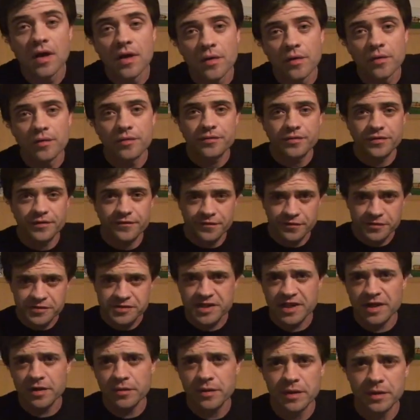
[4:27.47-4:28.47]
Well, the
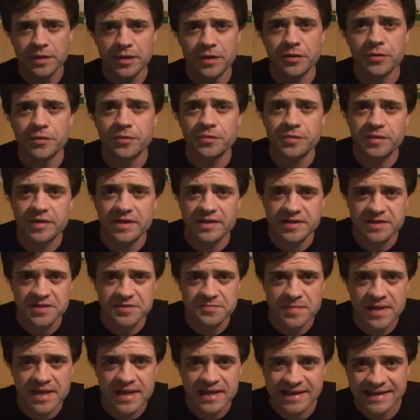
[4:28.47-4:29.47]
first thing I want to do
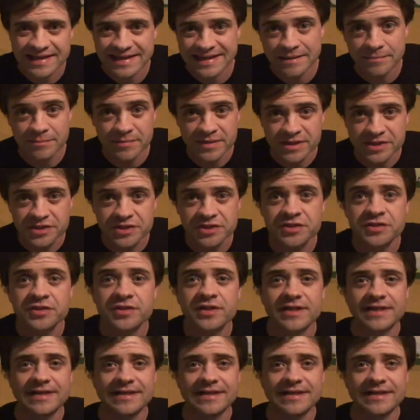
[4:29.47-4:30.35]
is make an admission,